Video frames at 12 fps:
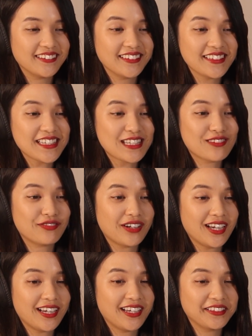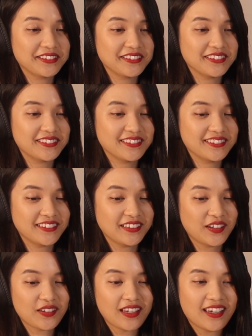This is fun.
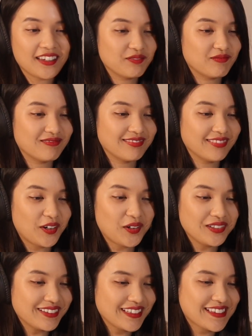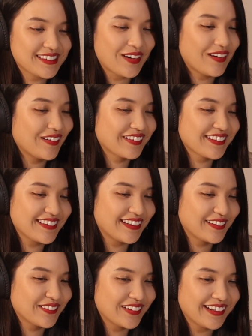Okay, all the songs
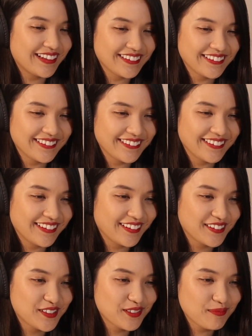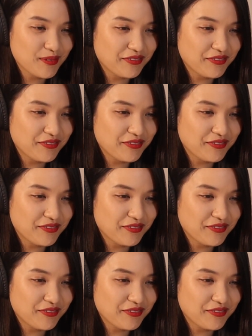are great. They are super